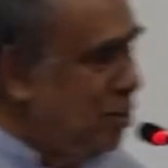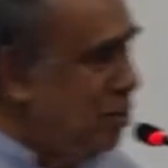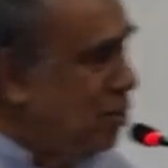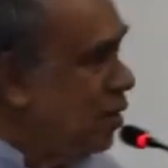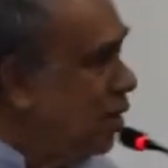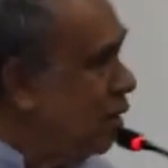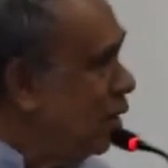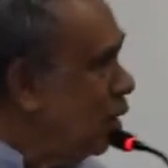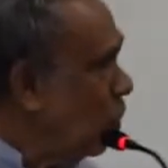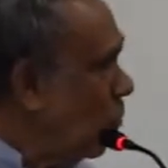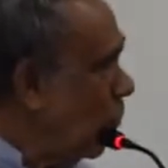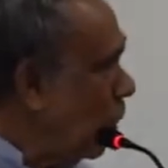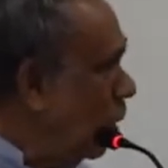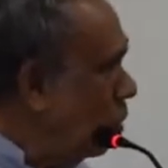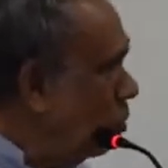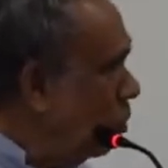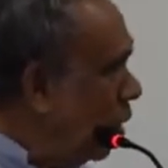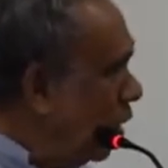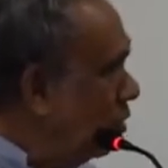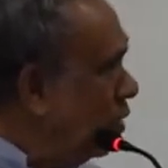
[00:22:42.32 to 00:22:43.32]
altogether.
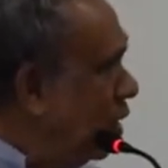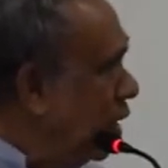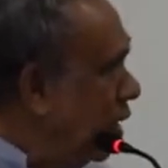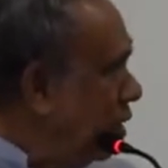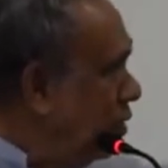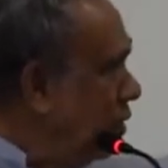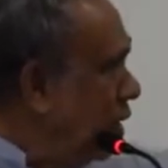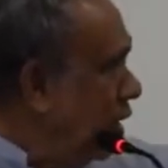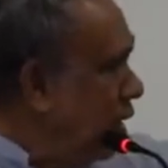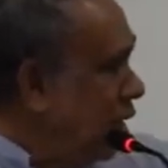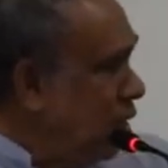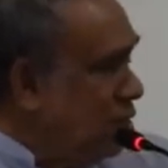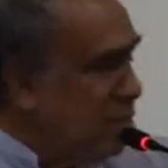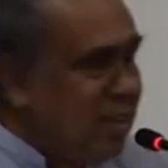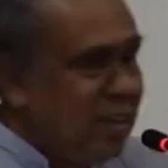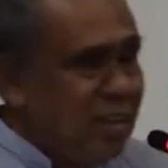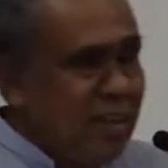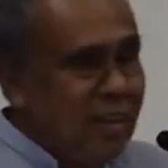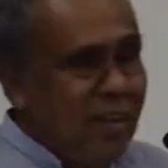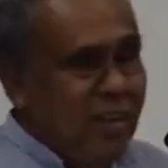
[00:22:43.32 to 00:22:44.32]
But whatever it is,